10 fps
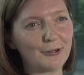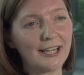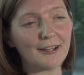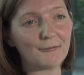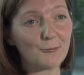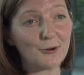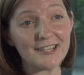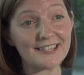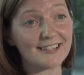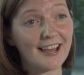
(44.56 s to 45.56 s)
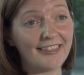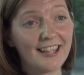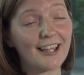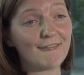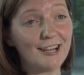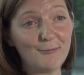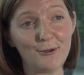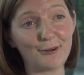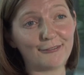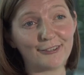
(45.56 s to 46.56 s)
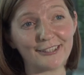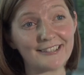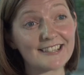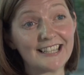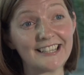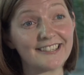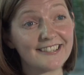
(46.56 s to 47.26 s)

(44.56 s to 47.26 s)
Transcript: create what is, I think, a really beautiful and sleek